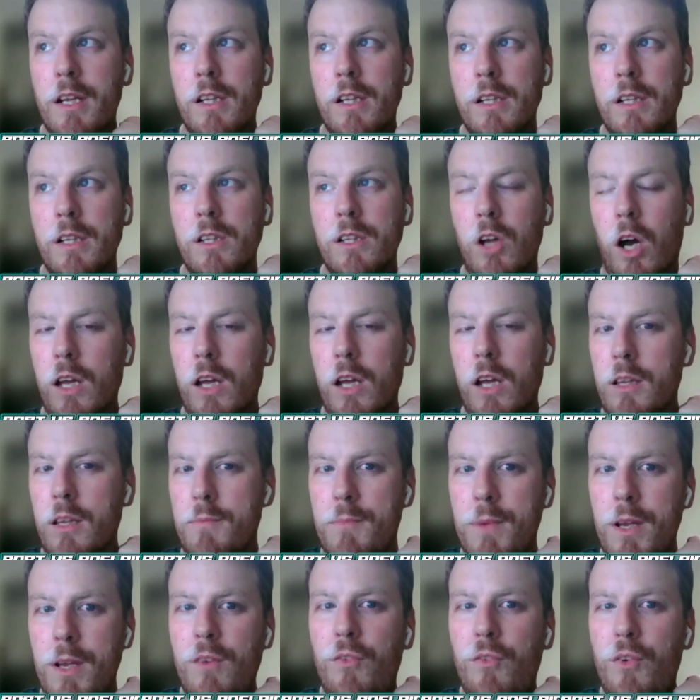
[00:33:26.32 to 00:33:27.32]
Like the
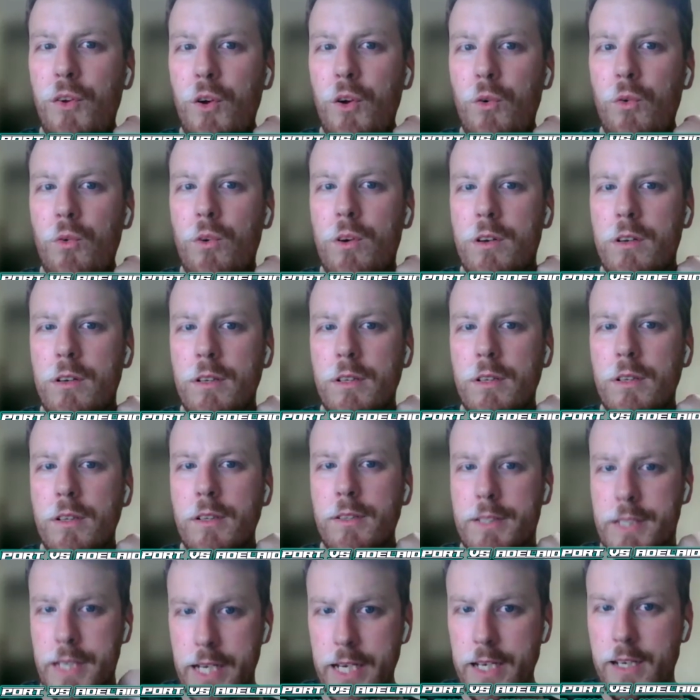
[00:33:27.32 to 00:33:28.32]
midfield
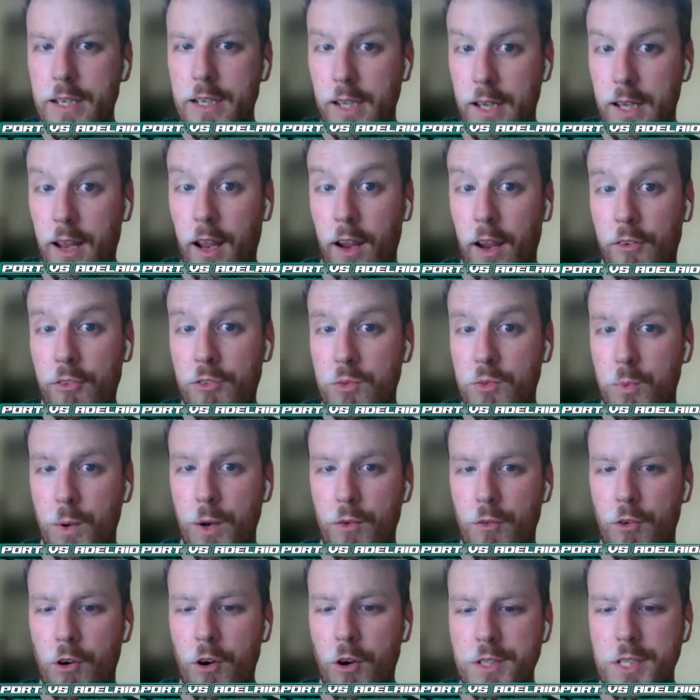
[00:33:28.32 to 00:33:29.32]
did lift
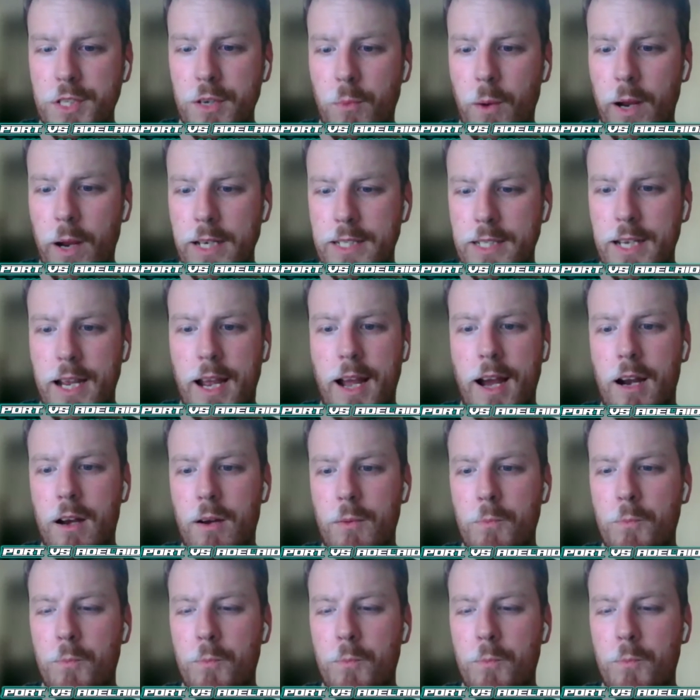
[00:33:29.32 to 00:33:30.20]
when Rosie went down,